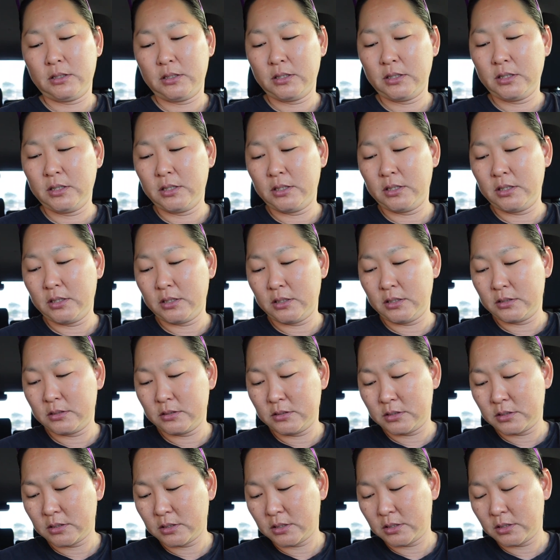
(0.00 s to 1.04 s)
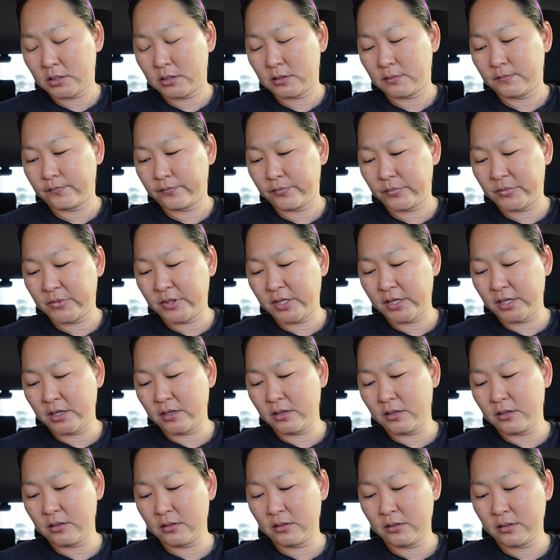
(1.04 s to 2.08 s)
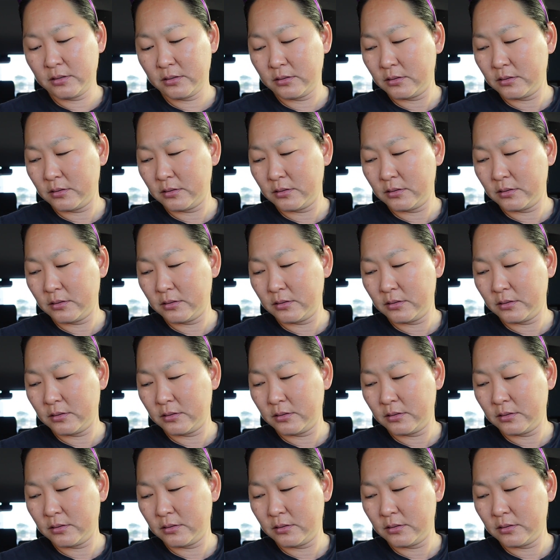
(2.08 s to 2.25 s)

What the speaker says: And their